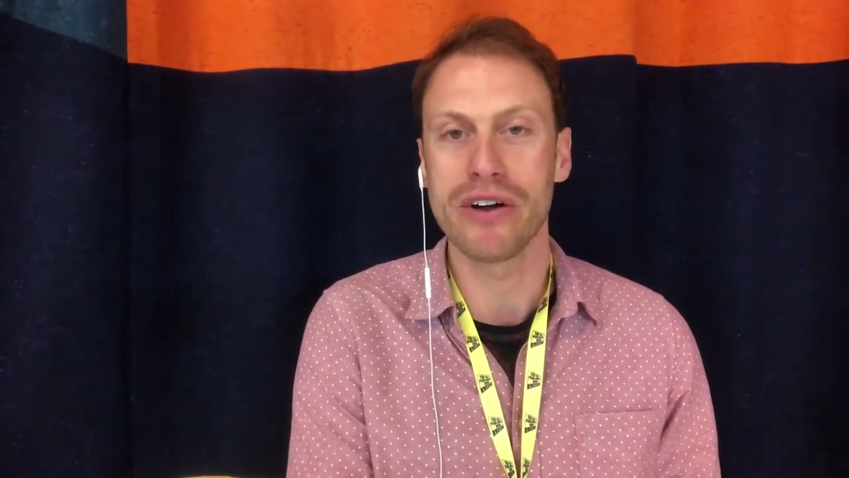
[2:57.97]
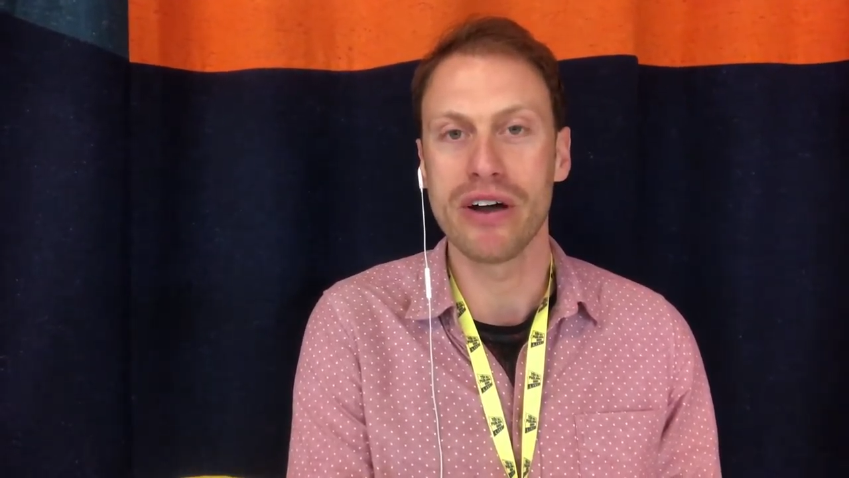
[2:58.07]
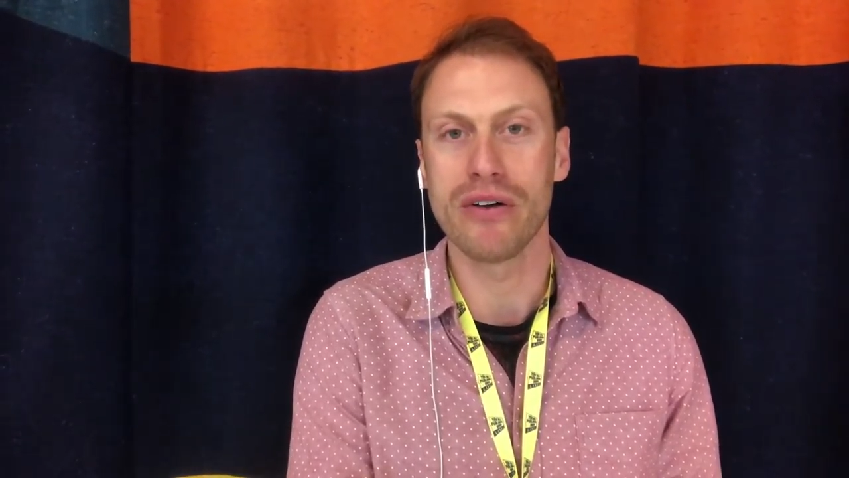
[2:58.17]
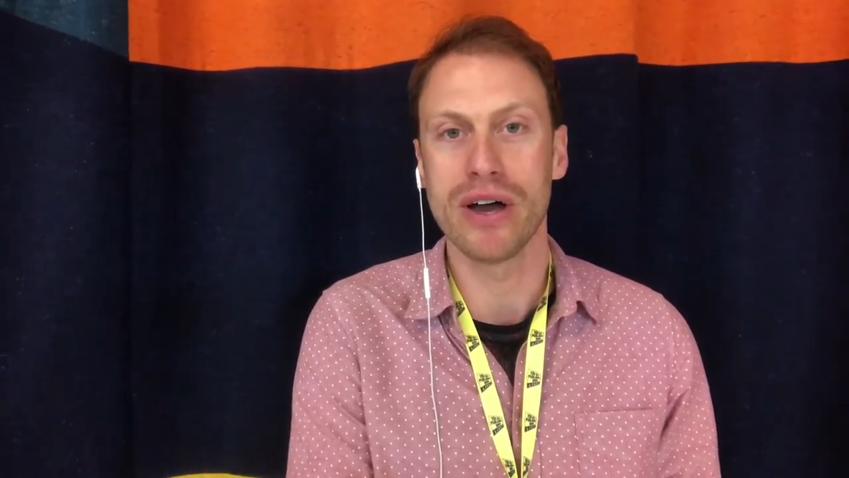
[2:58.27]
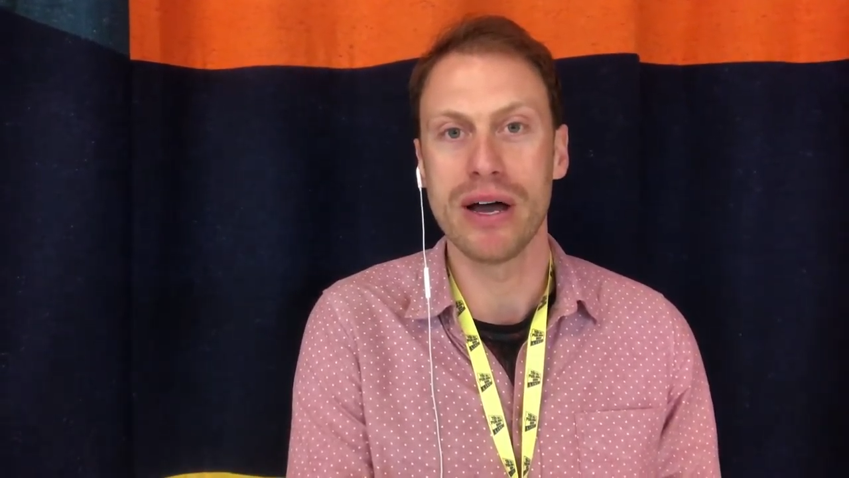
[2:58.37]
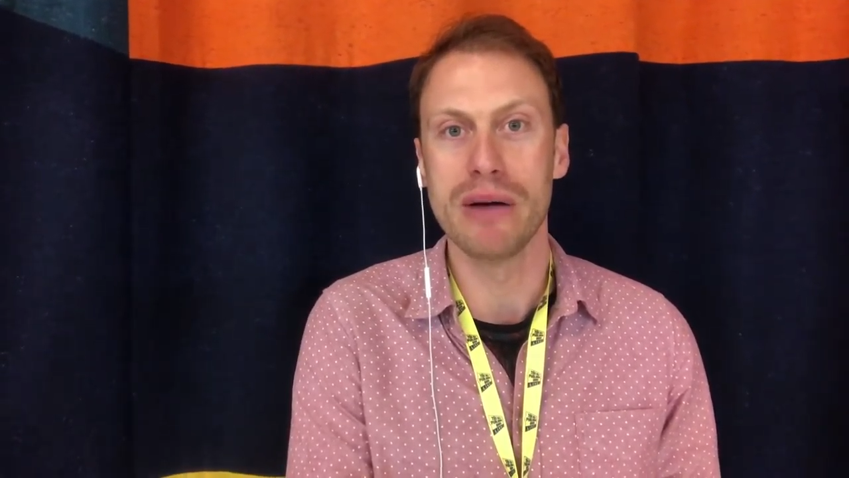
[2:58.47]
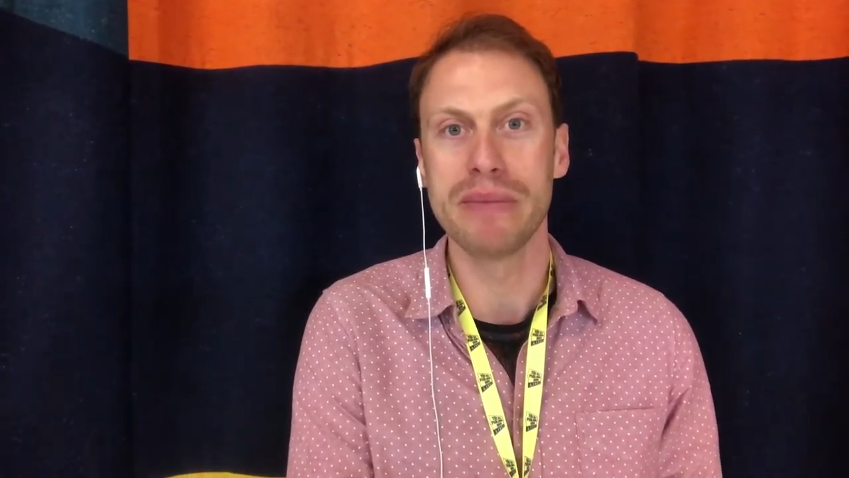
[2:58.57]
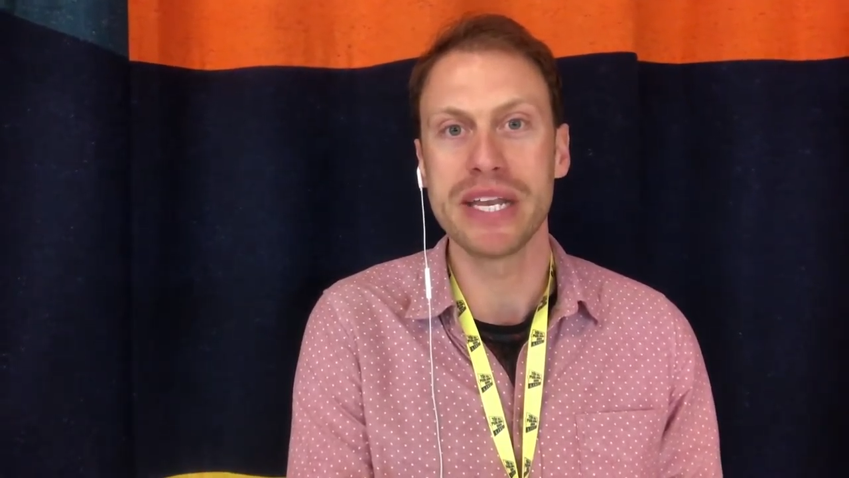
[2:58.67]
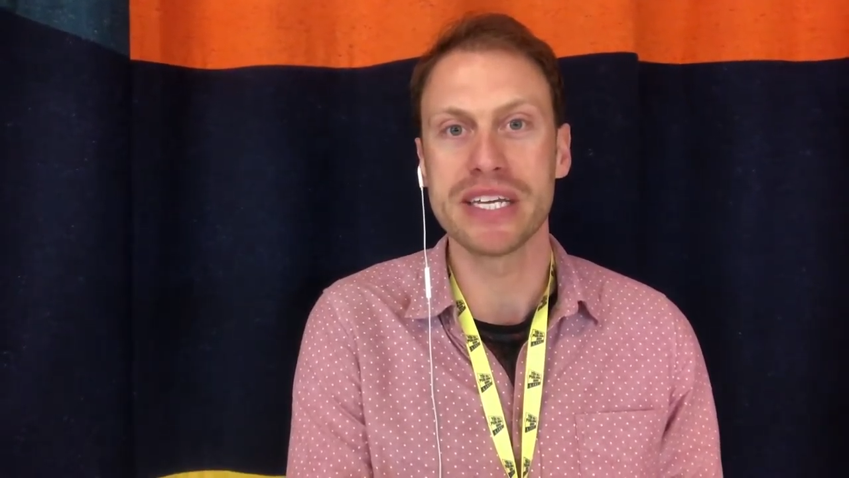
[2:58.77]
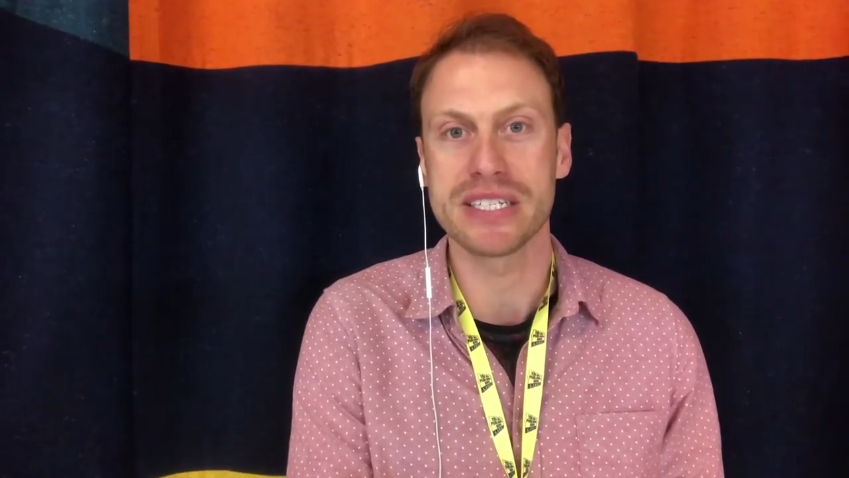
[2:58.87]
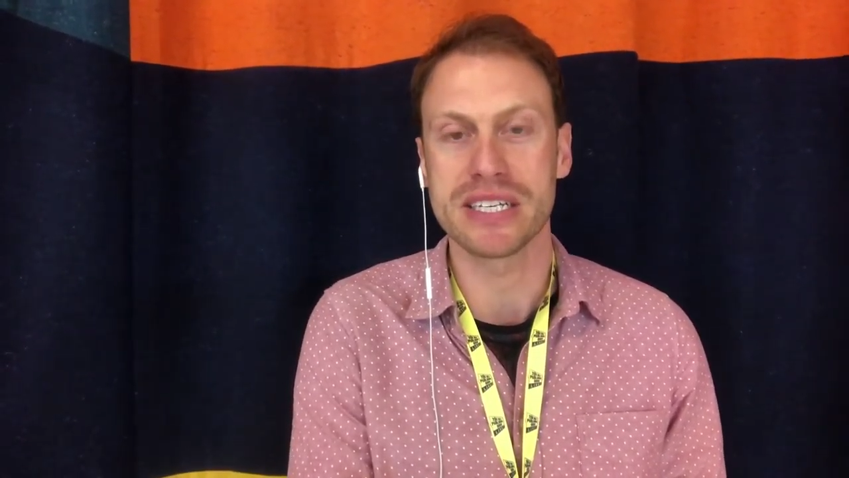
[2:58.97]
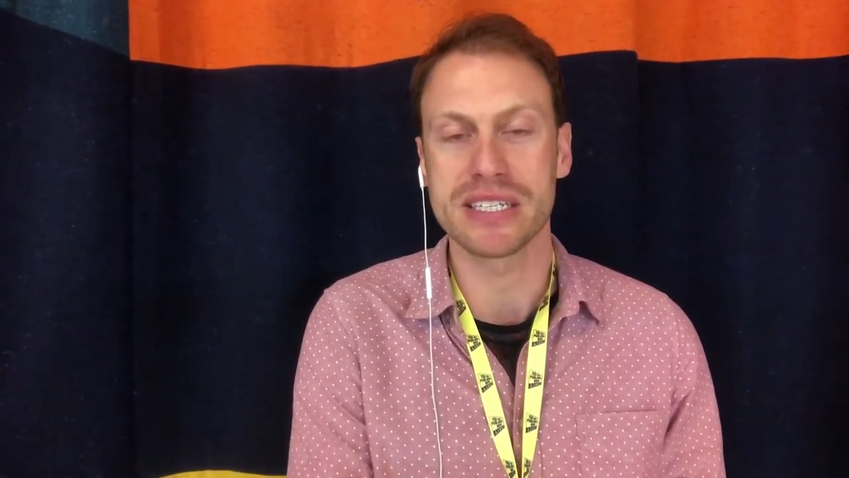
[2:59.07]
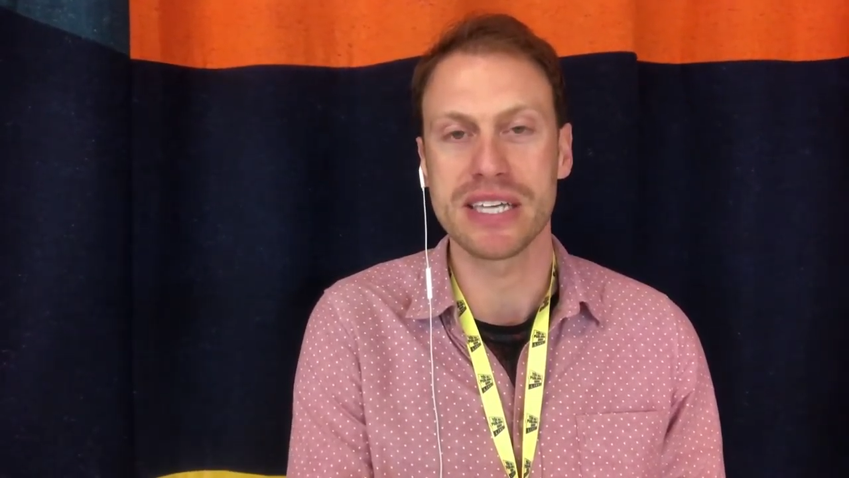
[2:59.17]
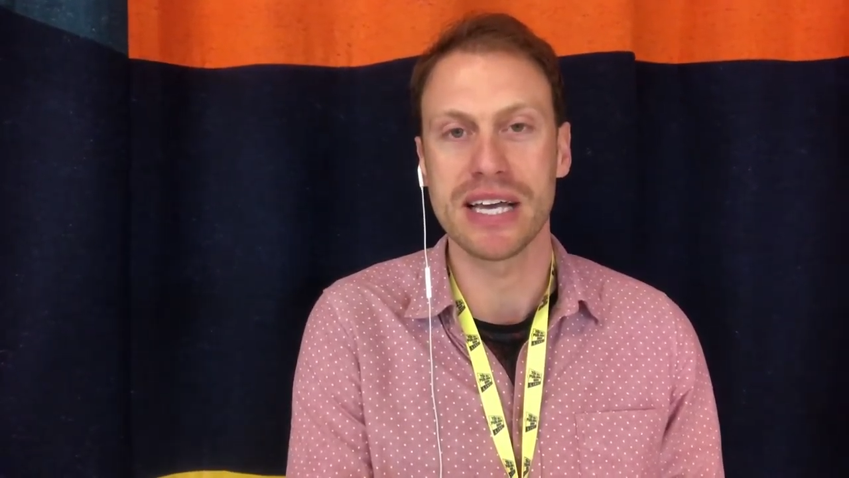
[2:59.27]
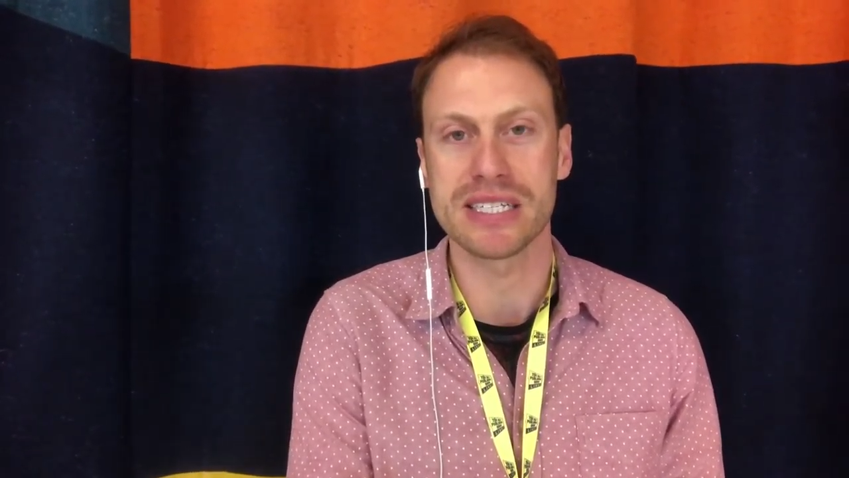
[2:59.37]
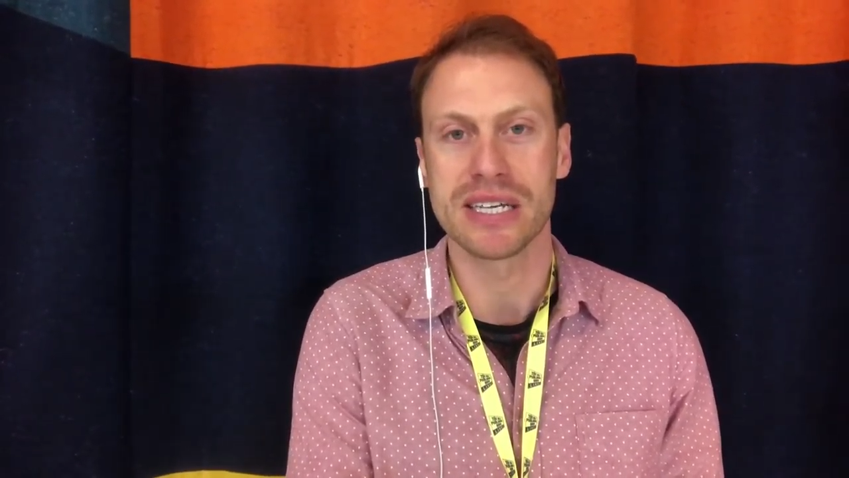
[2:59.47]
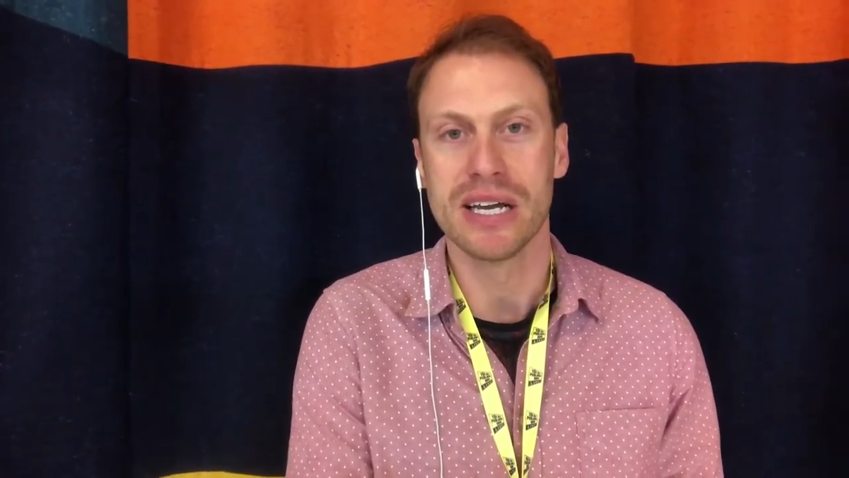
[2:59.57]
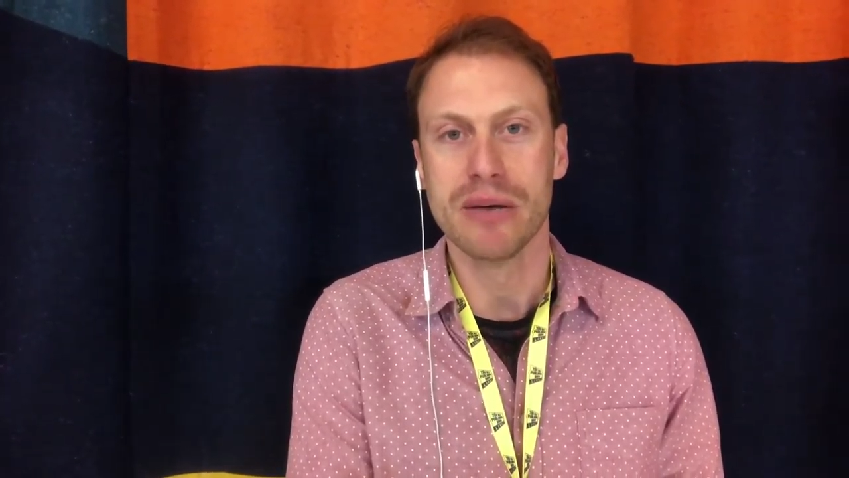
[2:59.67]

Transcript: her immediate success.